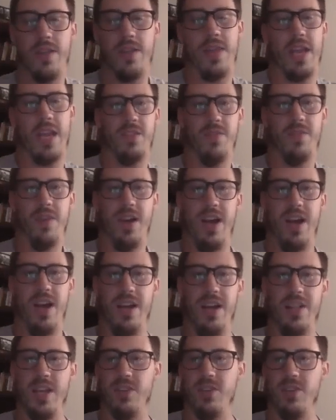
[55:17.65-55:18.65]
Thanks
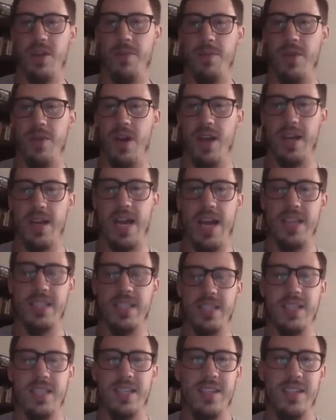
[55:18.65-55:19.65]
for coming on, guys.